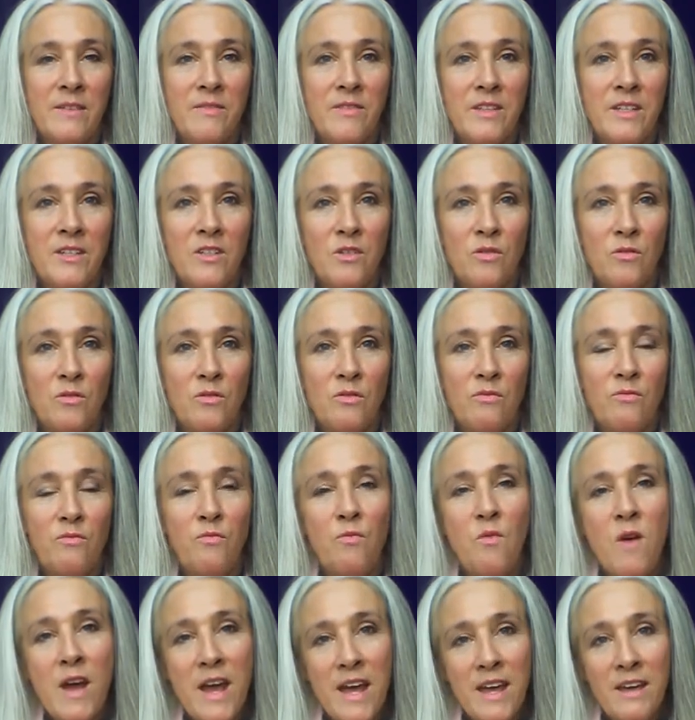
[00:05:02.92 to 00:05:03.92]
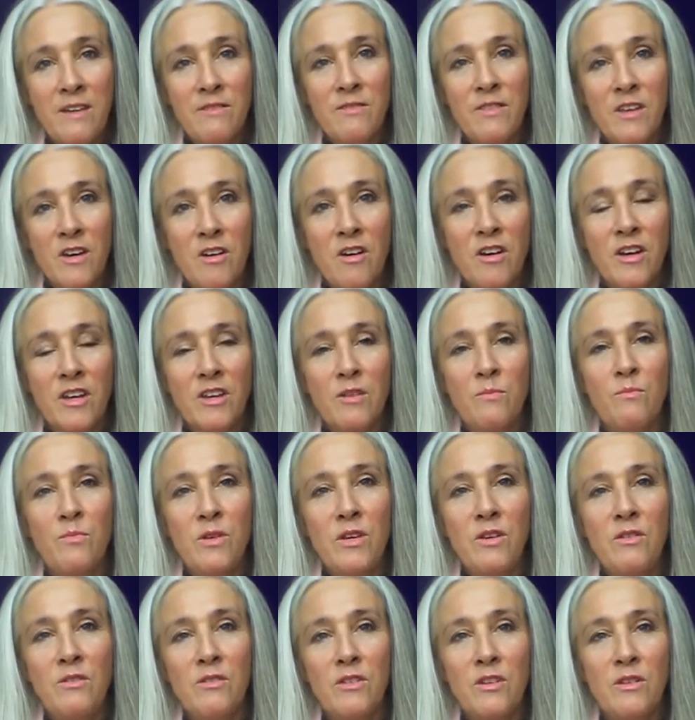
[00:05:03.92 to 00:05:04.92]
and this sort of way that I
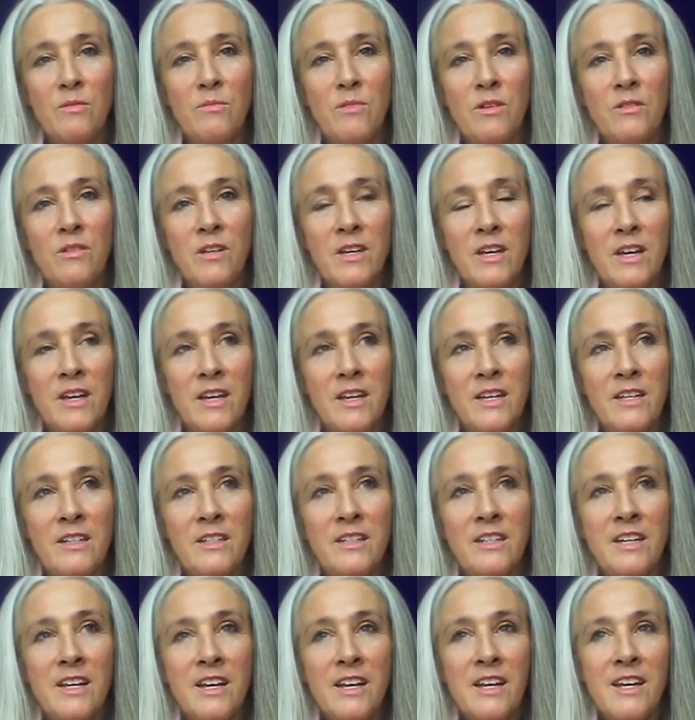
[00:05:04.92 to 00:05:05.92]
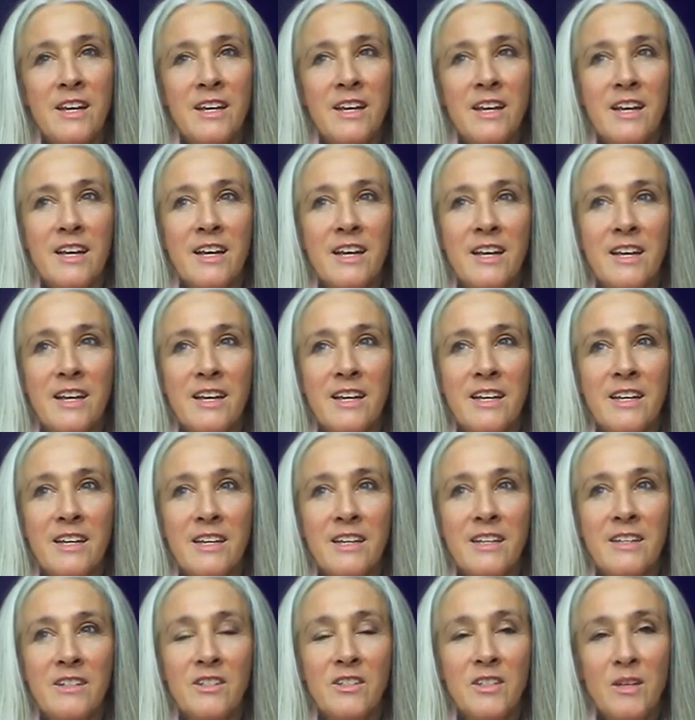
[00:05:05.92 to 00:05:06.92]
communicate,
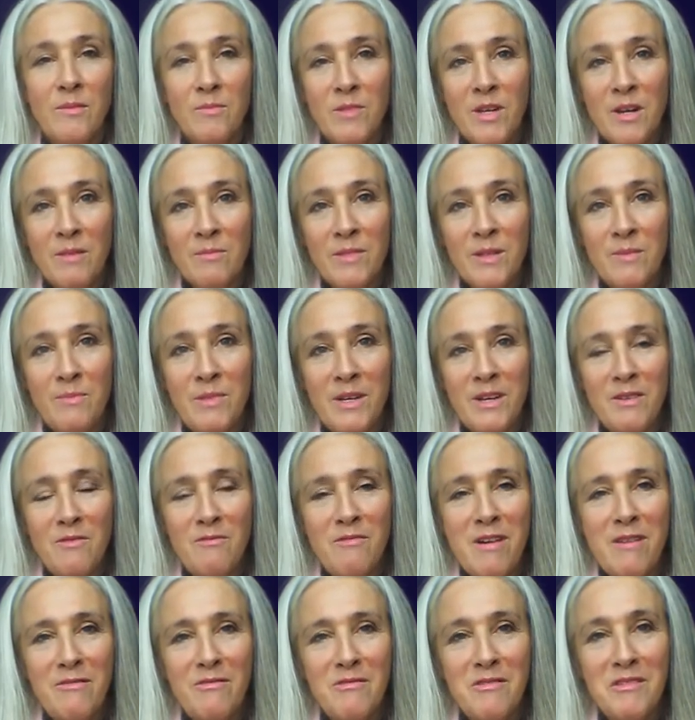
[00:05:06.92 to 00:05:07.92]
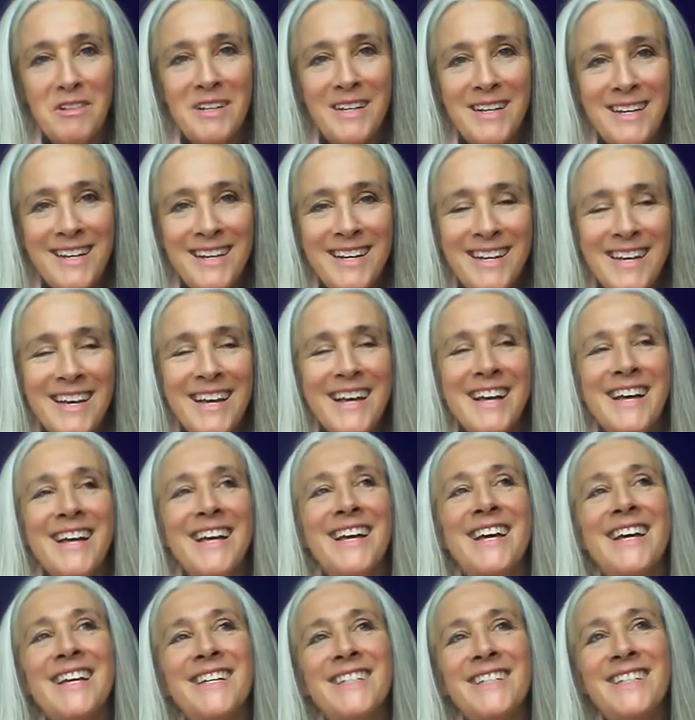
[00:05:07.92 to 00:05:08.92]
sometimes a bit irreverently,
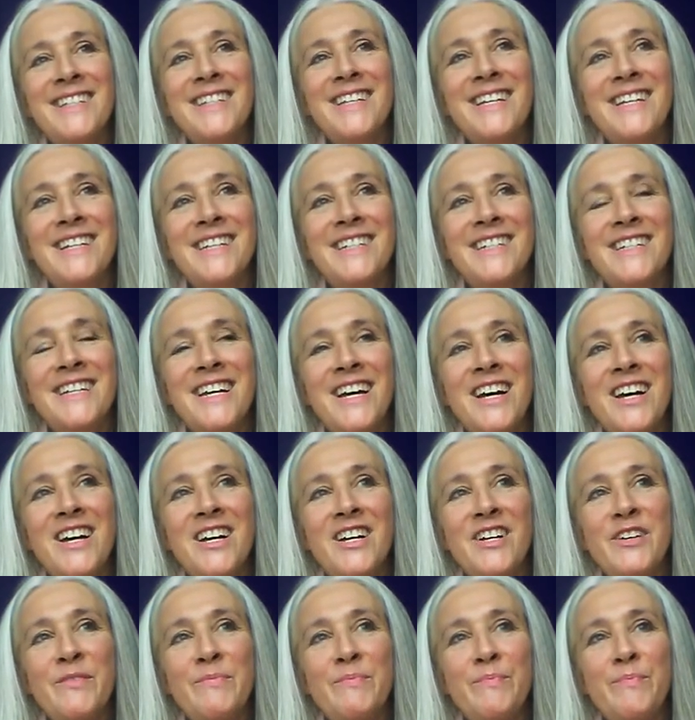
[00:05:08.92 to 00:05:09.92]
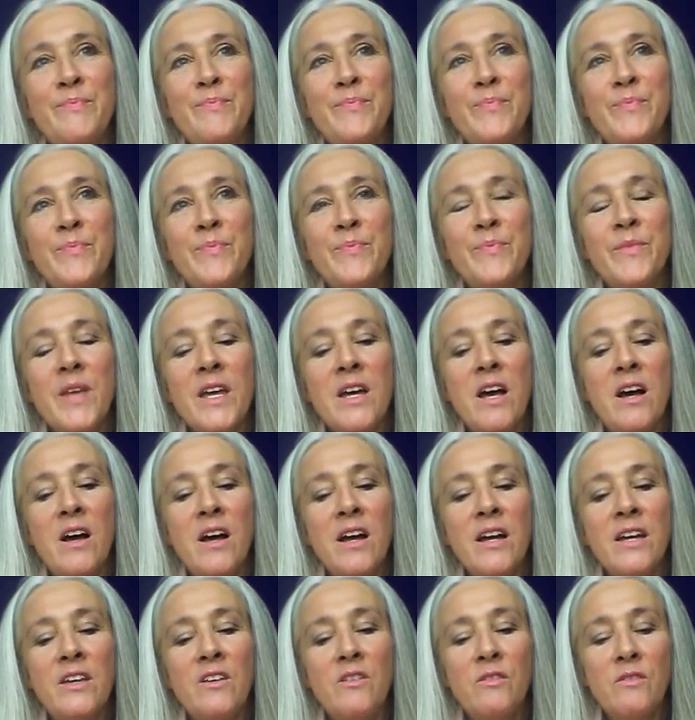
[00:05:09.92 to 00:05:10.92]
is that
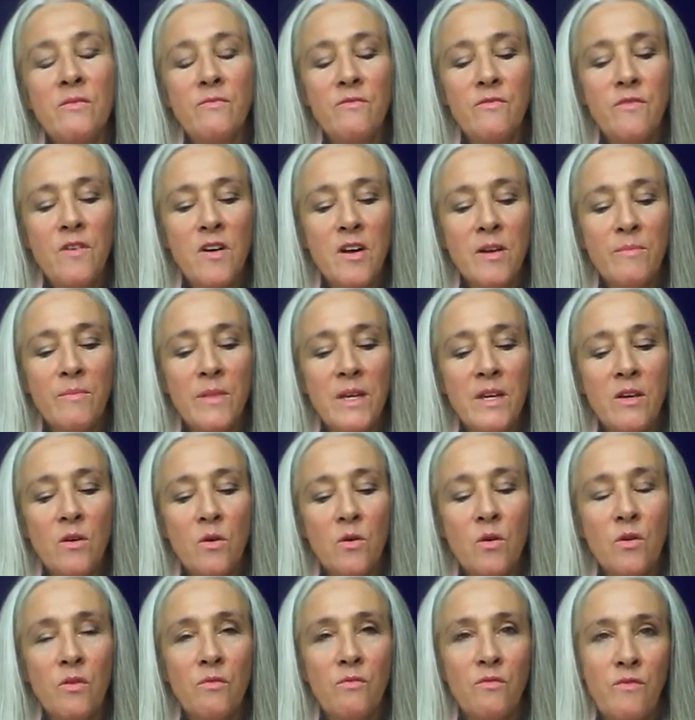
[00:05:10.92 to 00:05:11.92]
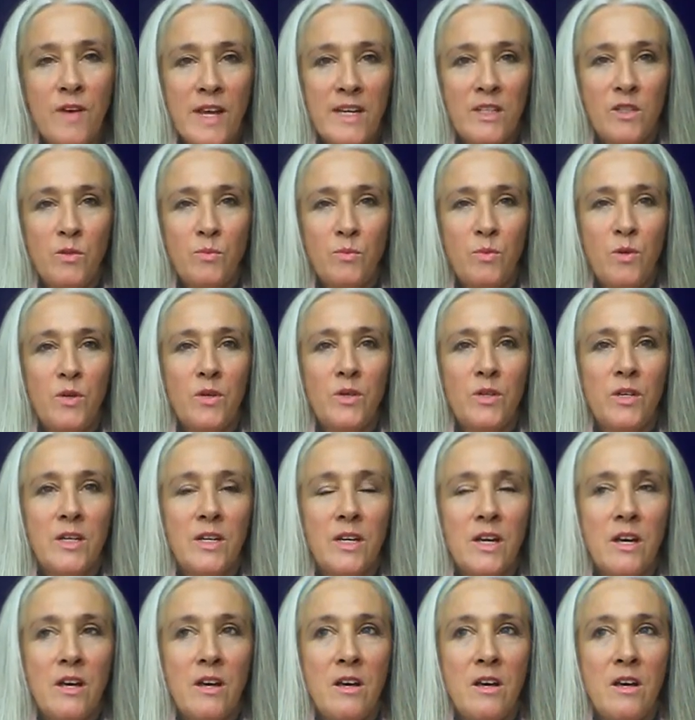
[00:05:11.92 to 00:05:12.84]
you can find me on Facebook.